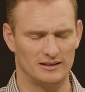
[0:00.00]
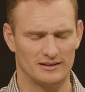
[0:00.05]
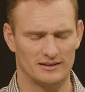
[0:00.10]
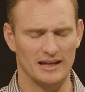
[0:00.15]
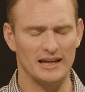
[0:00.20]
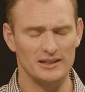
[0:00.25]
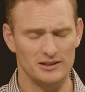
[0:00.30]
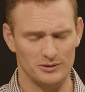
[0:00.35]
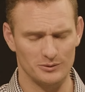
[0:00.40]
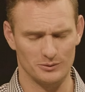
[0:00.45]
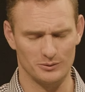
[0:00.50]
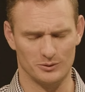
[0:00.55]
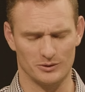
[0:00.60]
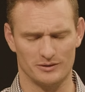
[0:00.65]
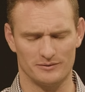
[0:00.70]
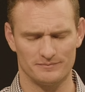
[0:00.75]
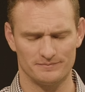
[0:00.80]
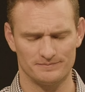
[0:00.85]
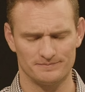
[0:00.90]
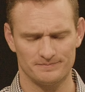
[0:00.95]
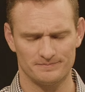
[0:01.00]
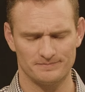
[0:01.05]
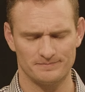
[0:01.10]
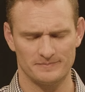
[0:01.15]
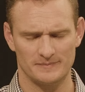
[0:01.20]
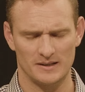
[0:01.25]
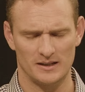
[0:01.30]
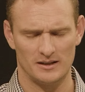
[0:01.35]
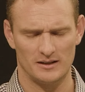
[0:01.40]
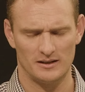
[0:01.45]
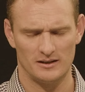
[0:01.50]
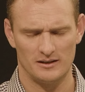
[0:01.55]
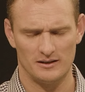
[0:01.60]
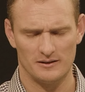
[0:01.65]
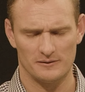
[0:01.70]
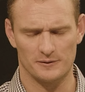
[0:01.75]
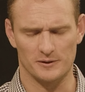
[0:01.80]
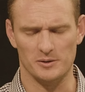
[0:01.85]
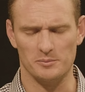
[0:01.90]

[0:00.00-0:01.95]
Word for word: Thank you, Lord, for